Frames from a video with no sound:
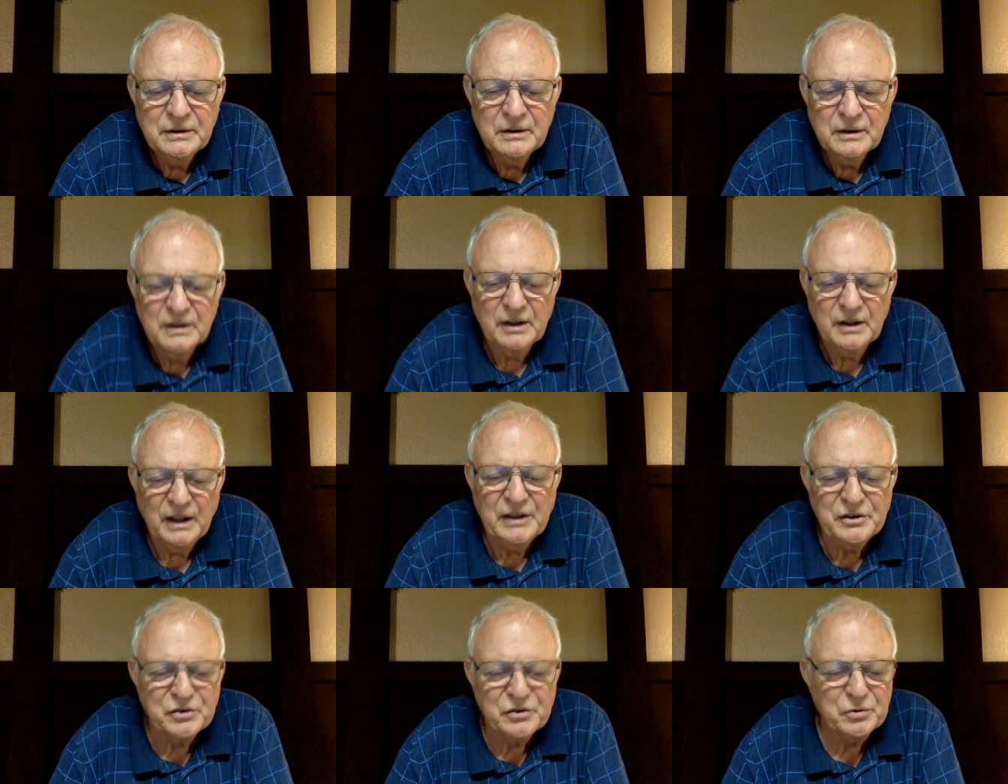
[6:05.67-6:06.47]
The
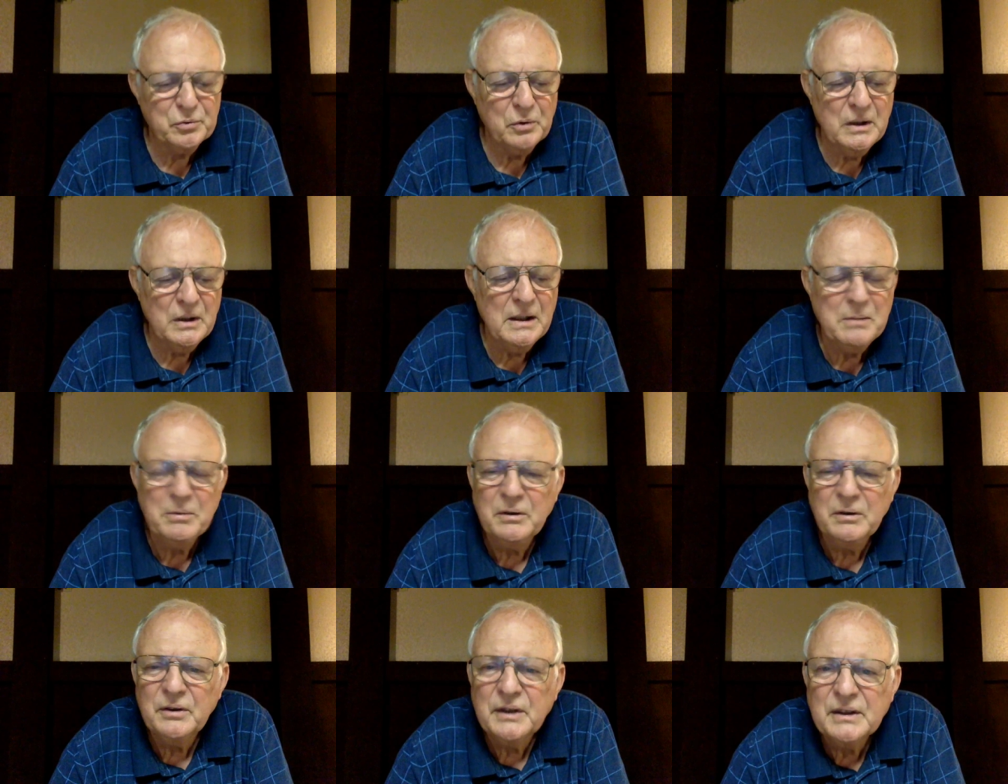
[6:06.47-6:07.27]
gods
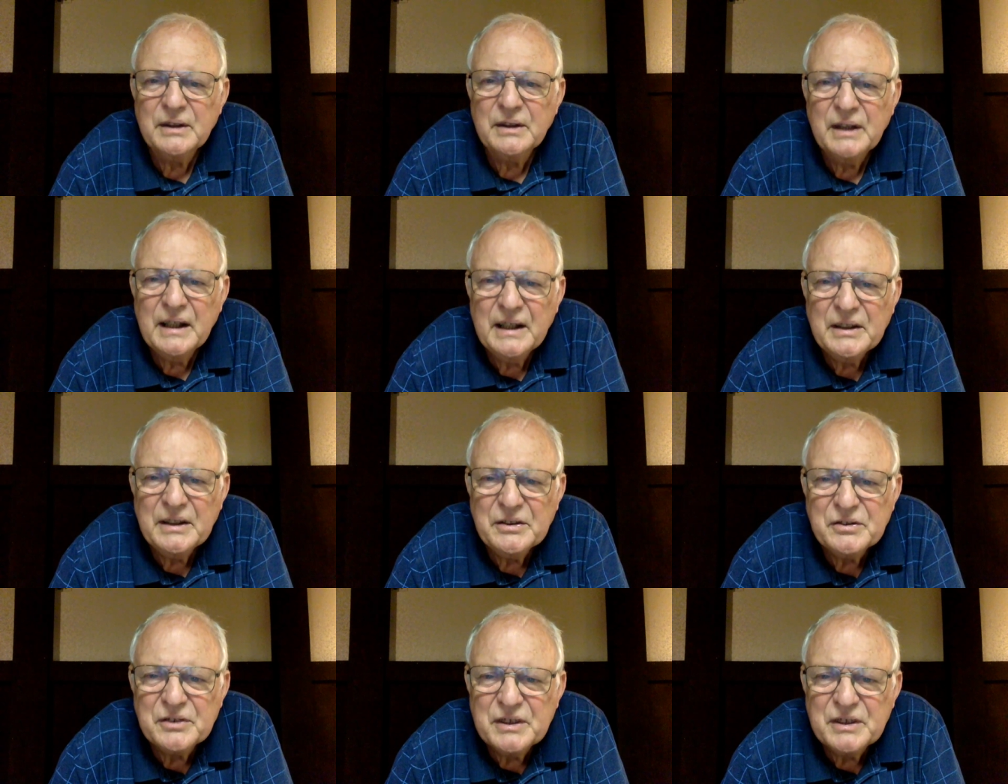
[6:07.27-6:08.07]
squabble, the
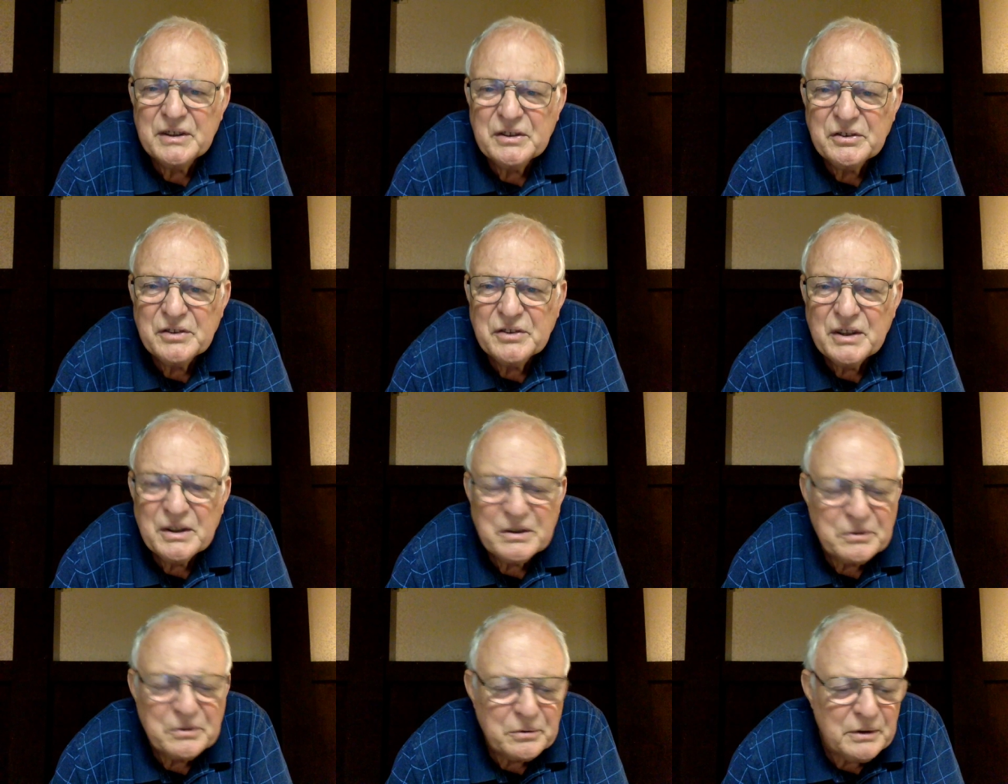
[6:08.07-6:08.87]
gods
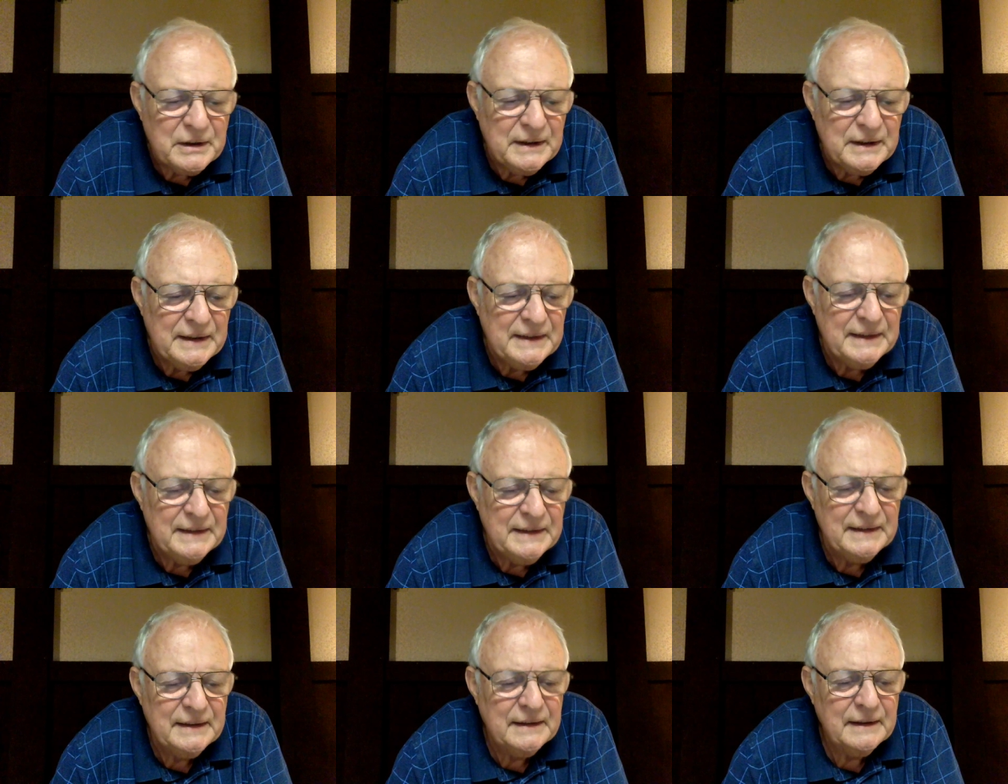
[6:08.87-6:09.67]

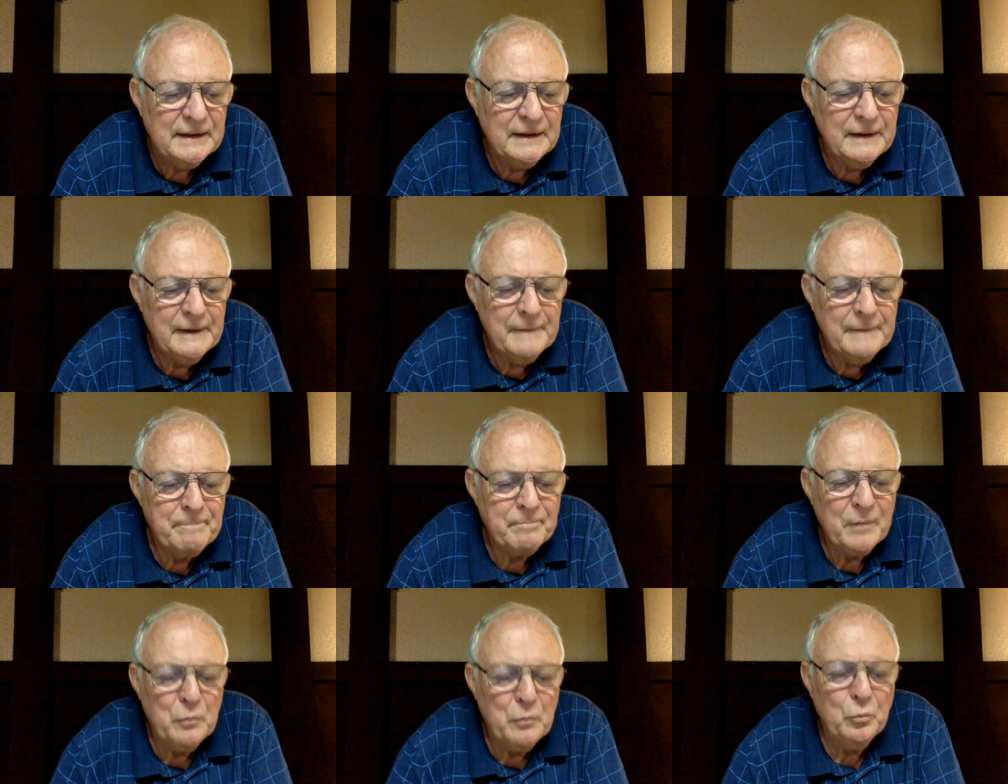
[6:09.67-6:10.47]
disagree.
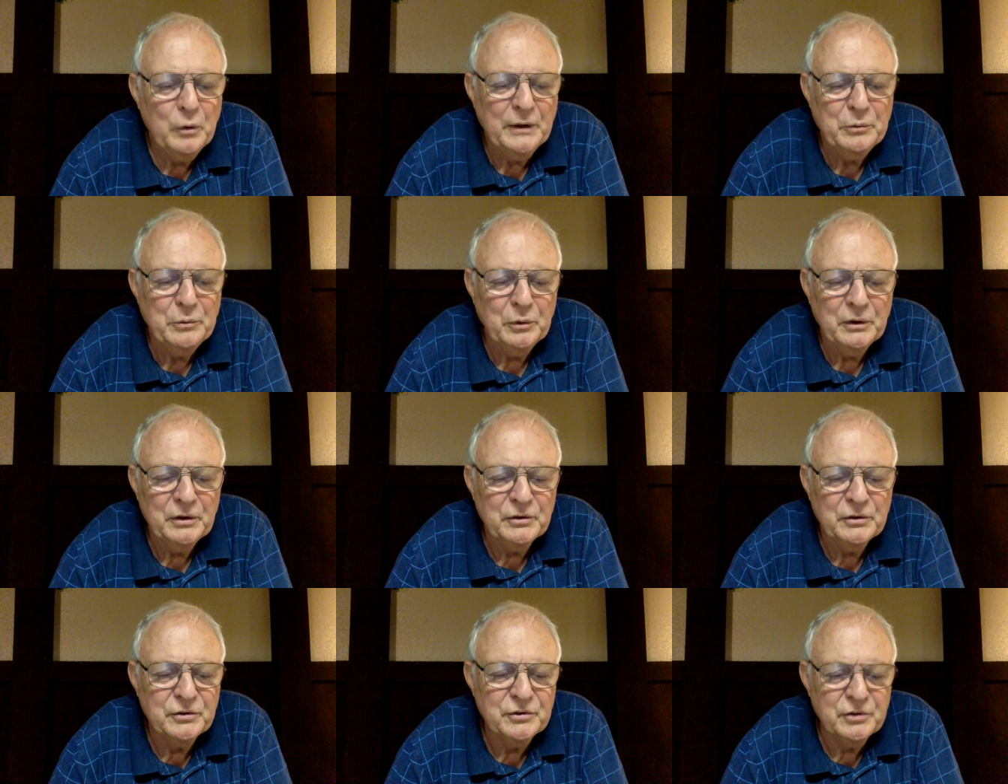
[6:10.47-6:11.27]
One
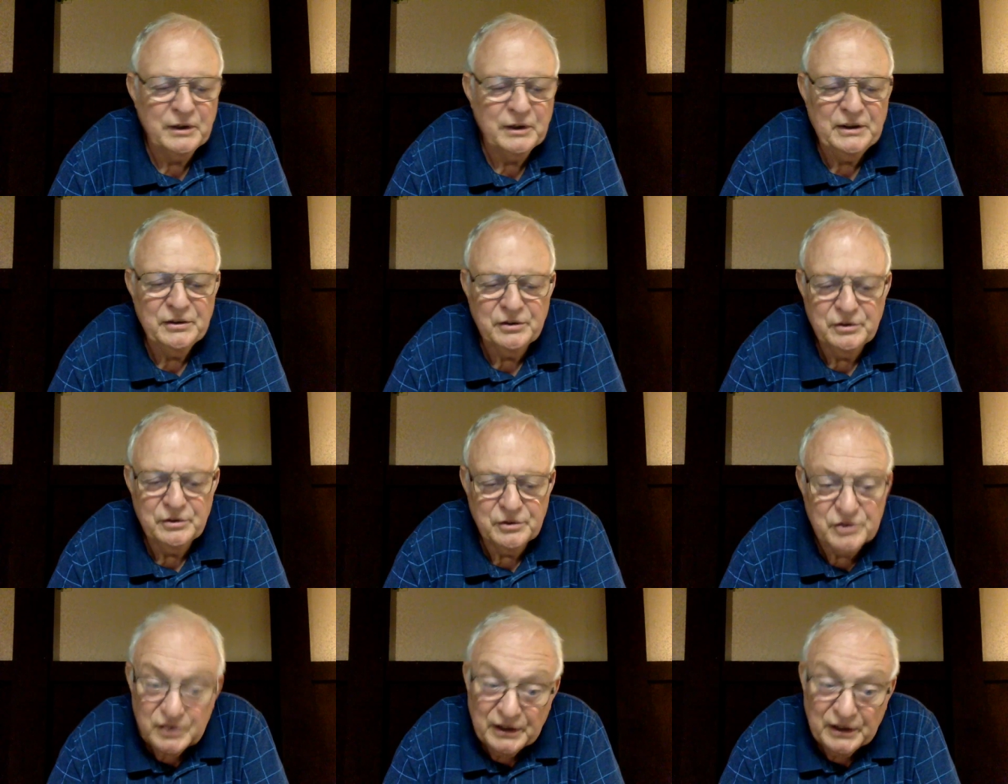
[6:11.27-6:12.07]
will send
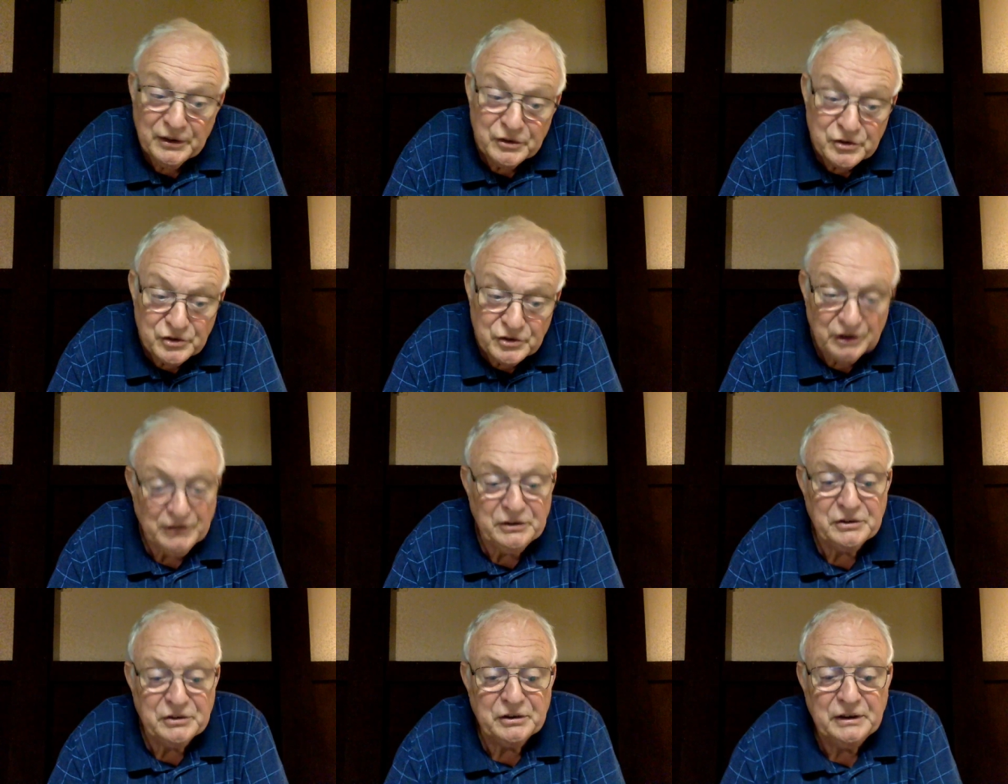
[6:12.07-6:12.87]

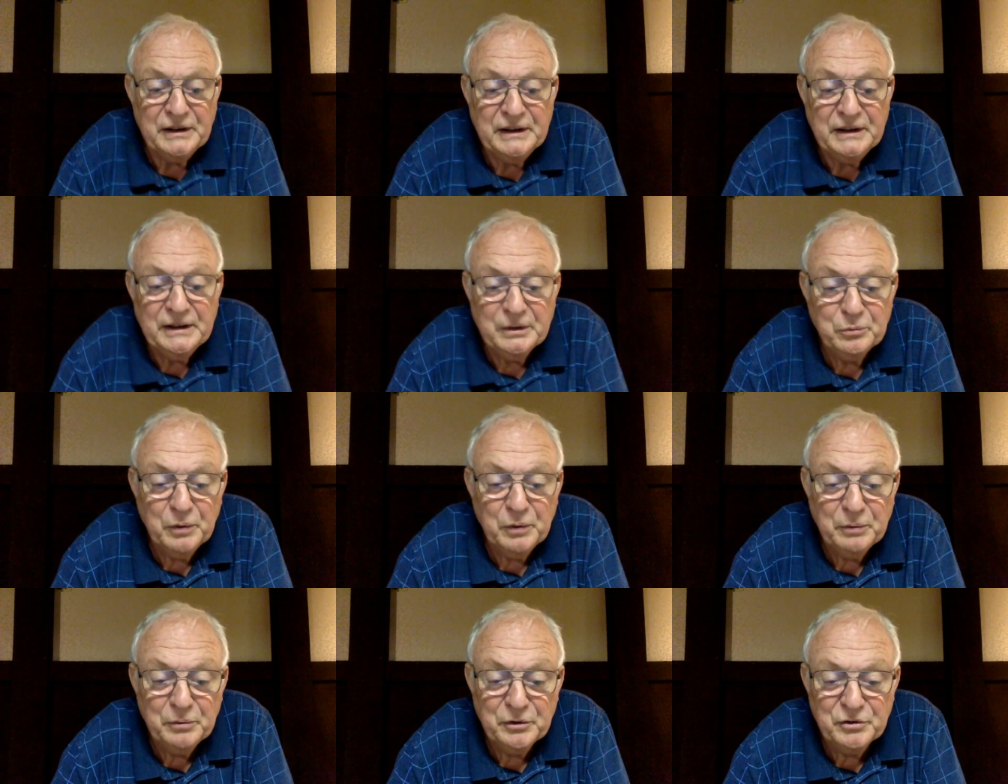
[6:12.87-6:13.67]
sunshine and
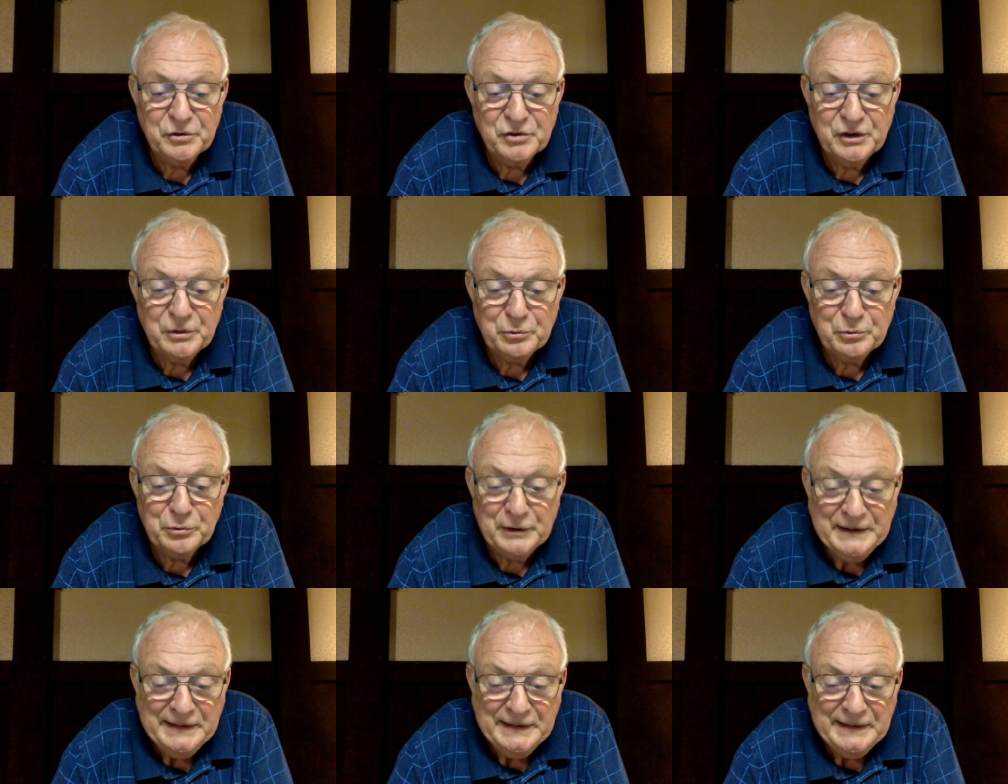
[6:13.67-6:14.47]
one will send
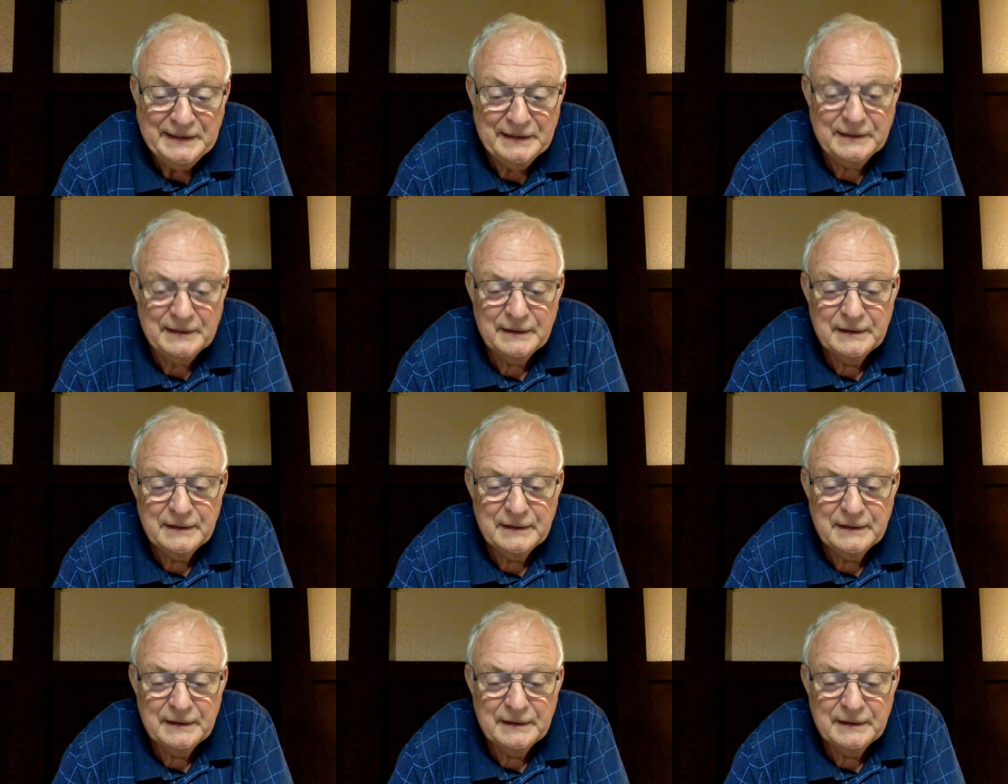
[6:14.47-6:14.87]
rain.